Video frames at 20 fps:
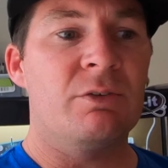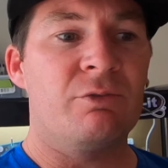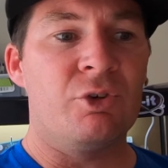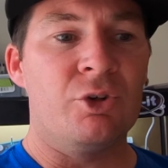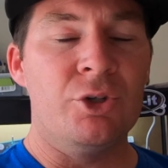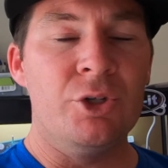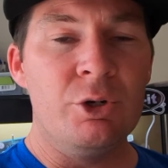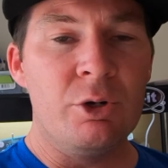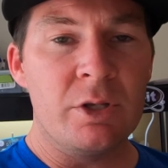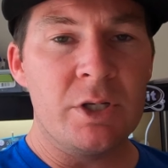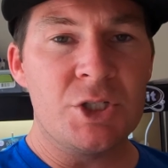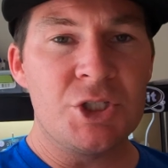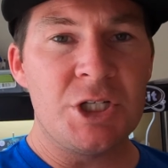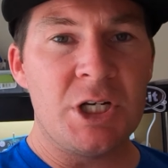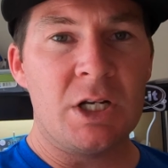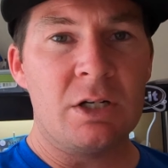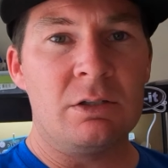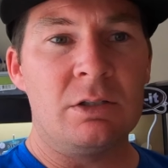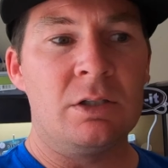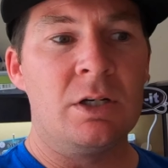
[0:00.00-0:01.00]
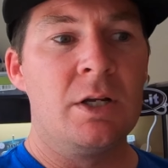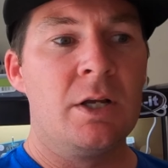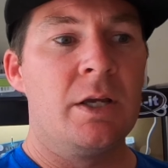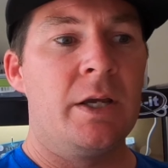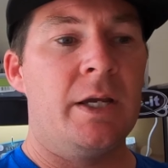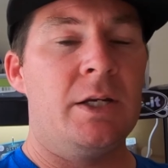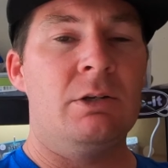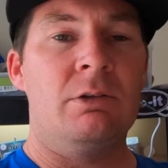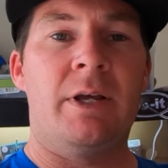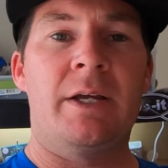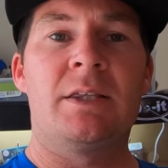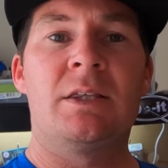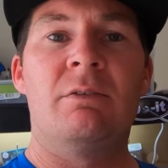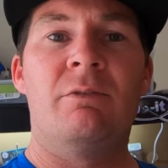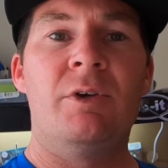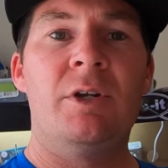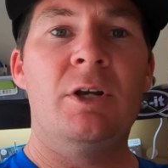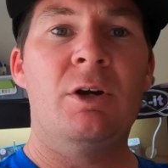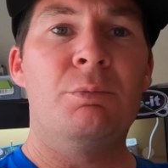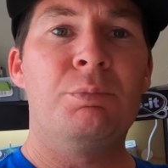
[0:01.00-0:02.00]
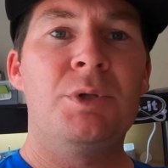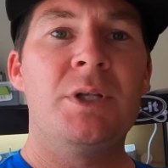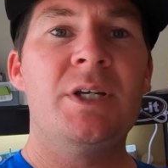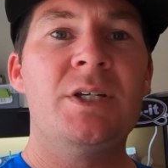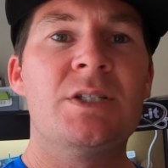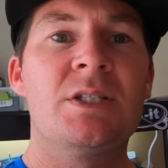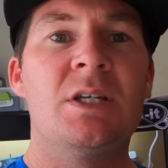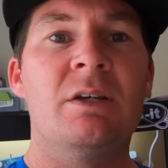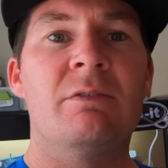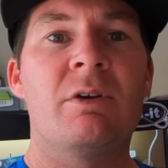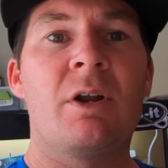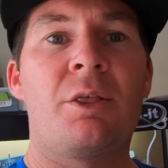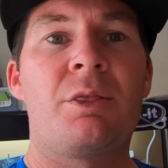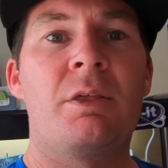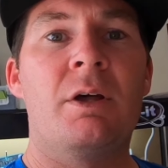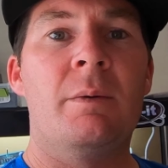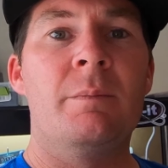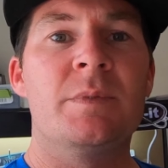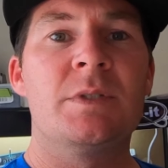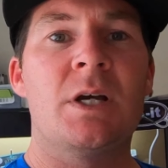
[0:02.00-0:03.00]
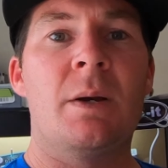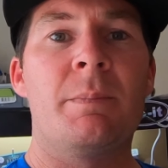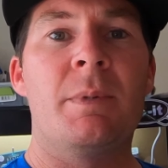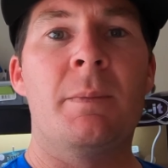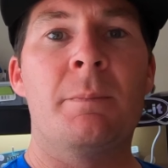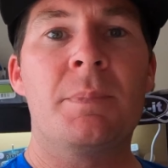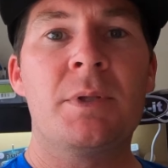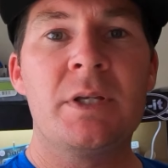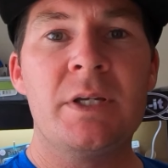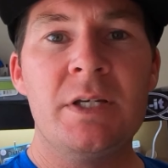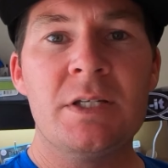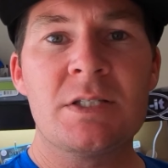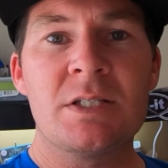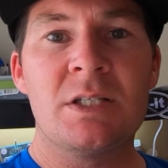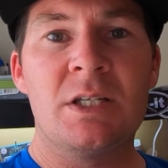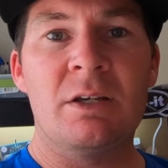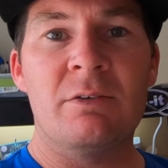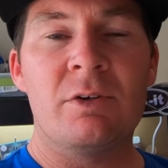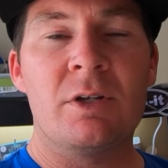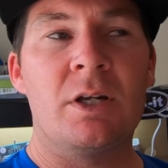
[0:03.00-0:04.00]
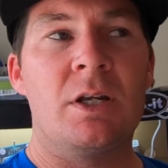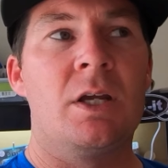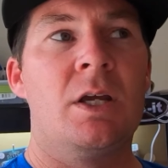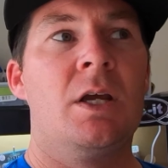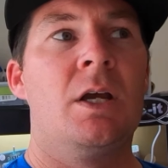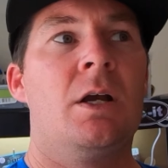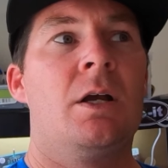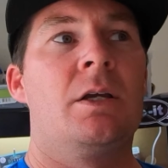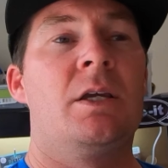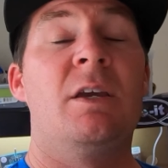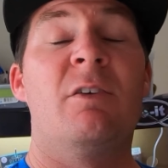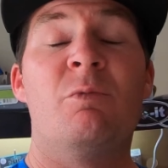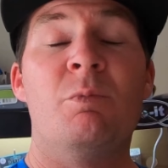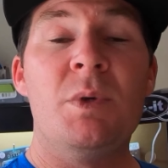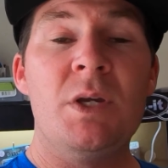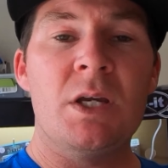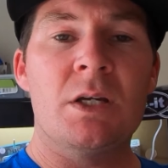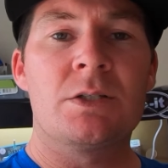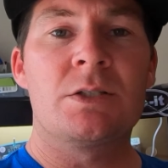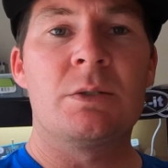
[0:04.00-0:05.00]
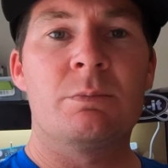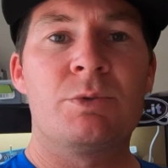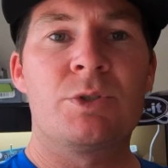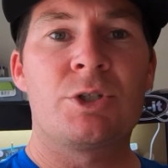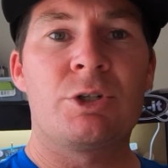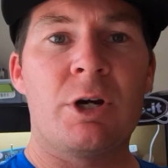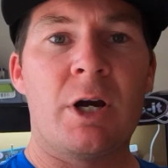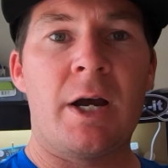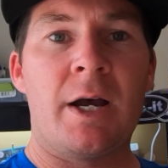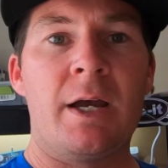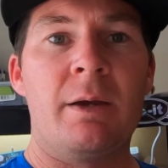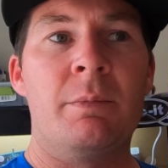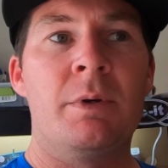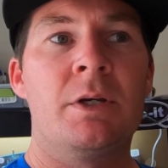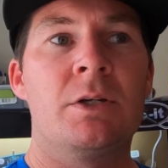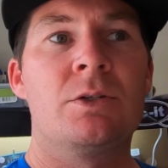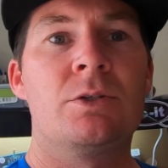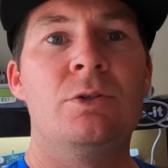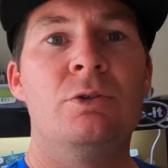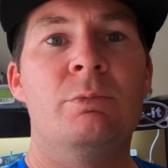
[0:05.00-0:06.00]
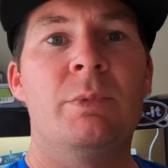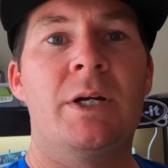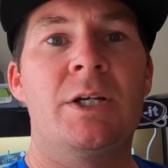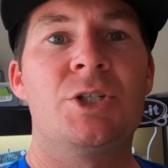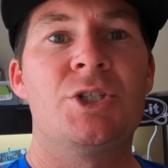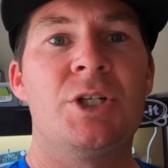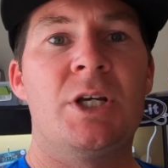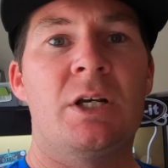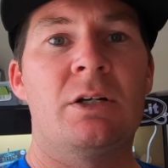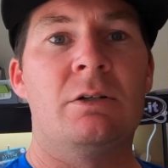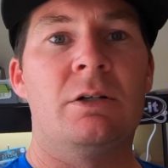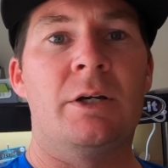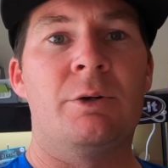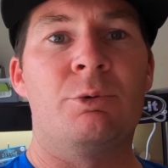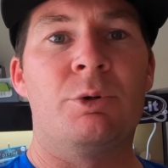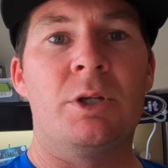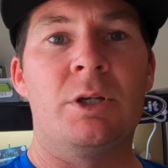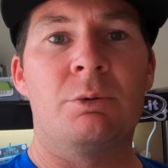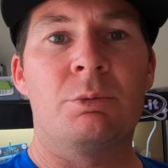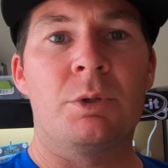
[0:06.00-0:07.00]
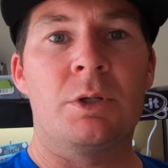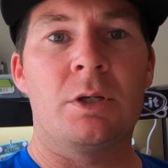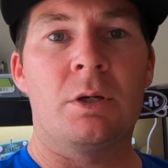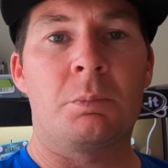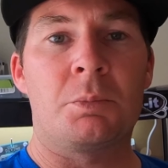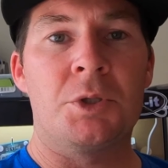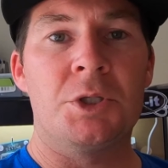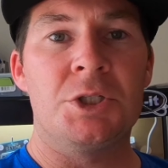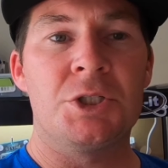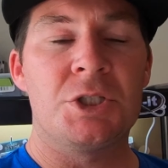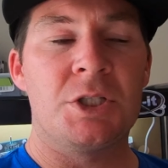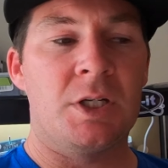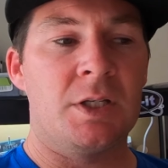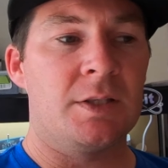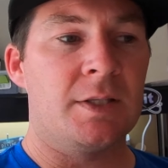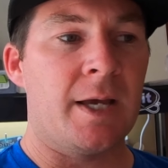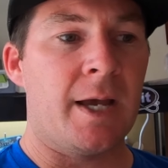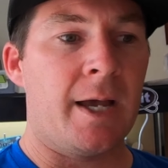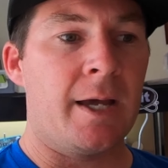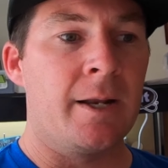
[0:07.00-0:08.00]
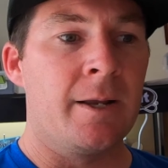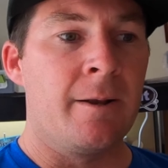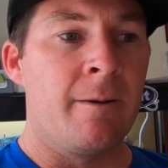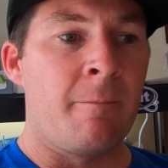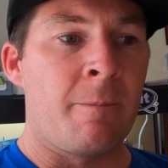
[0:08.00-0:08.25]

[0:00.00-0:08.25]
If you're new to the channel and you like the video, please give it a thumbs up and please give it give me a subscribe to my channel. I'd really, really appreciate that.